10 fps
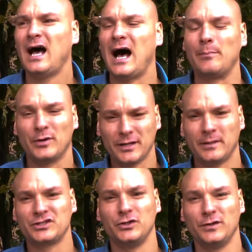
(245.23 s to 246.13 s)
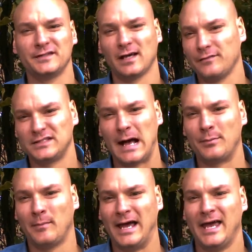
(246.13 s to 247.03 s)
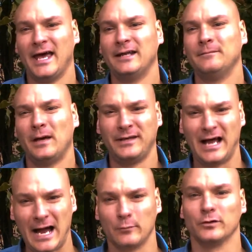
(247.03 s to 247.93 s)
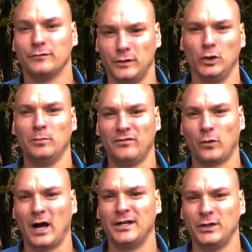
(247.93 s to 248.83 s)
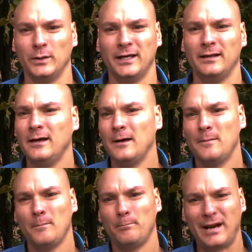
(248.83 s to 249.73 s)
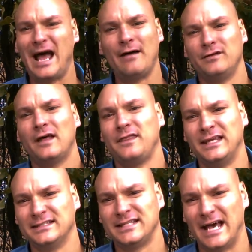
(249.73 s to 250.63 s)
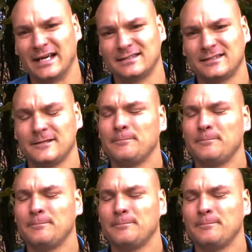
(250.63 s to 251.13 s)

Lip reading: I pretty much do this off the top of my head. I mean, I review before I do it, but I have nothing in text.